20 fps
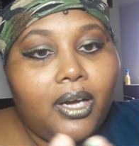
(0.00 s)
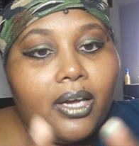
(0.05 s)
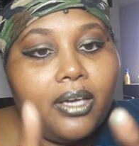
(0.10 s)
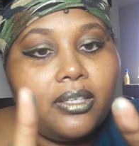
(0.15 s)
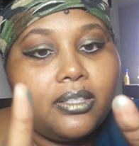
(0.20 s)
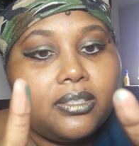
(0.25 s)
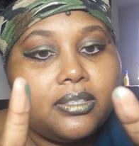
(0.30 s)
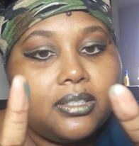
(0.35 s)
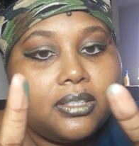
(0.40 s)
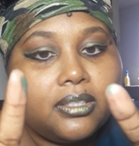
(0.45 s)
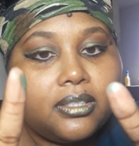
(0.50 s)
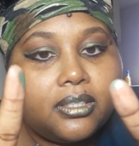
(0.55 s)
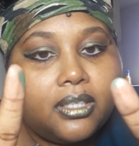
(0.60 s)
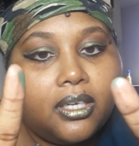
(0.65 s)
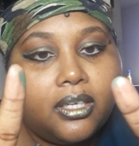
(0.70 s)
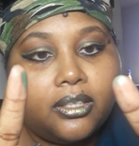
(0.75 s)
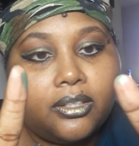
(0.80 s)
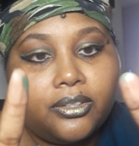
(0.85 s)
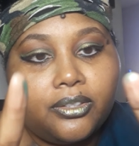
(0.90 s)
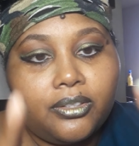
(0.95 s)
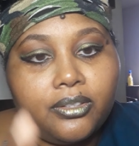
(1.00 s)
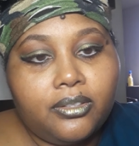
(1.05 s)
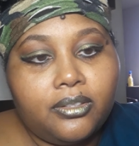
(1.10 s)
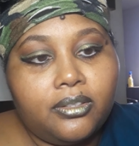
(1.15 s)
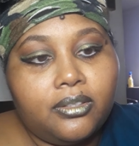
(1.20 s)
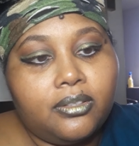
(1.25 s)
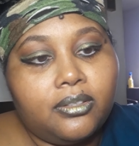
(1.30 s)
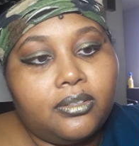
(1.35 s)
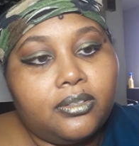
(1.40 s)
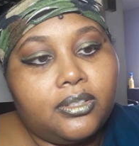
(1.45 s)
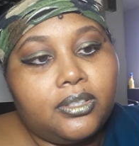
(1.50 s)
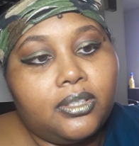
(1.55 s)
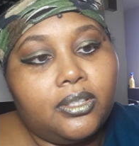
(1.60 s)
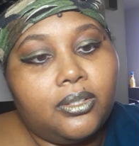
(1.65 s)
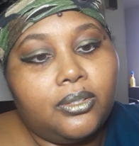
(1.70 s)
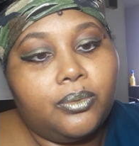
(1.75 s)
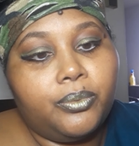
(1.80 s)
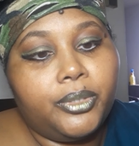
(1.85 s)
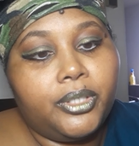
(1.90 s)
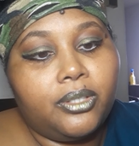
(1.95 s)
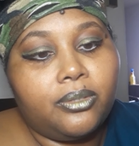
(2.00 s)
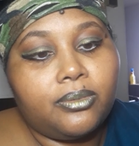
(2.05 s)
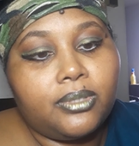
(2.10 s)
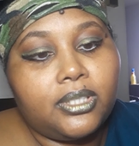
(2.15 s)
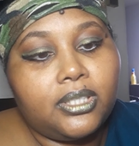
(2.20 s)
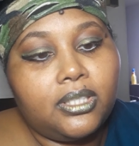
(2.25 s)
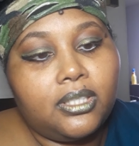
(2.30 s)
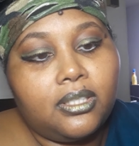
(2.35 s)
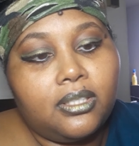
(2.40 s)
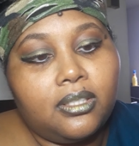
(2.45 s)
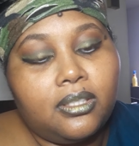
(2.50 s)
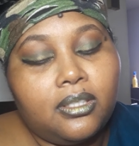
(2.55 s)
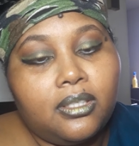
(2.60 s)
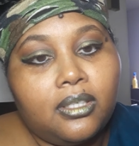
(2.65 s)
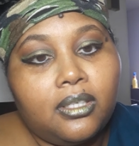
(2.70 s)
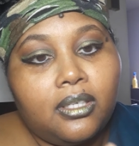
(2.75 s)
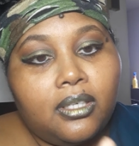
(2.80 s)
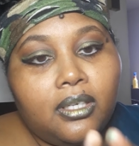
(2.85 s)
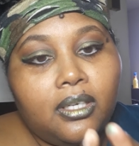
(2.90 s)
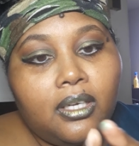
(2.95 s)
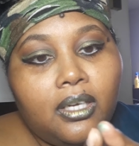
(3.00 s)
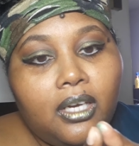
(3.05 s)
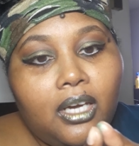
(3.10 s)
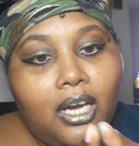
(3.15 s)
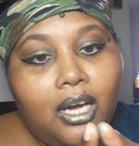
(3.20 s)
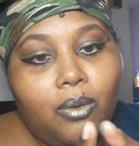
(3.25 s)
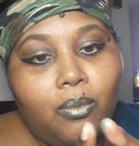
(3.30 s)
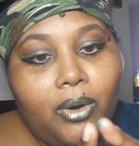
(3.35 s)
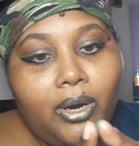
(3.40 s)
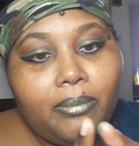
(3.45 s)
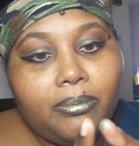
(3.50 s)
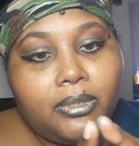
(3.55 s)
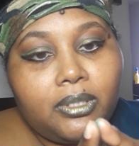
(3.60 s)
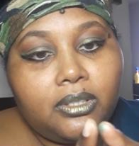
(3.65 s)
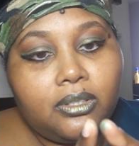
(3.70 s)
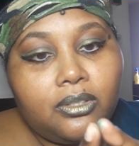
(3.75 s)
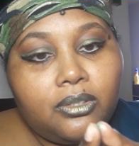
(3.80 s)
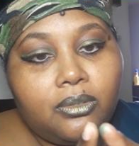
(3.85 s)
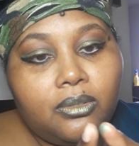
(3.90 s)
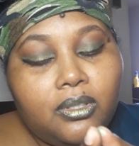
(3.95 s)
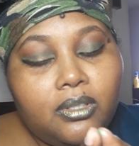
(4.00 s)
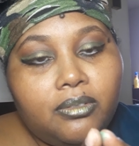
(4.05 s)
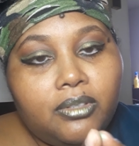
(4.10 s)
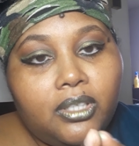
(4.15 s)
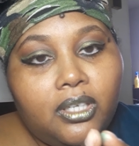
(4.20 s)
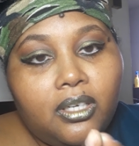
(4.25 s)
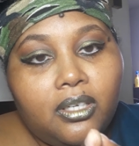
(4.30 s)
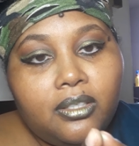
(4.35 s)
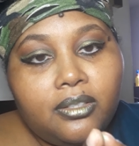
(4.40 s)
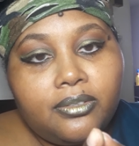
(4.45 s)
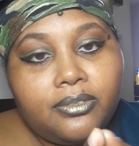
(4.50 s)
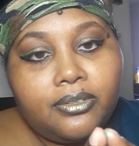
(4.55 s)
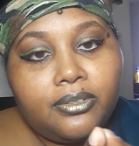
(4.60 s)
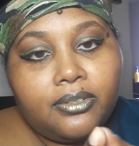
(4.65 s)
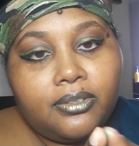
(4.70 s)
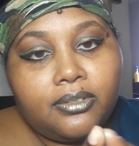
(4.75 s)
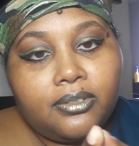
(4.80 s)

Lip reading: It's this color, so we gonna see. I wiped a little of it off.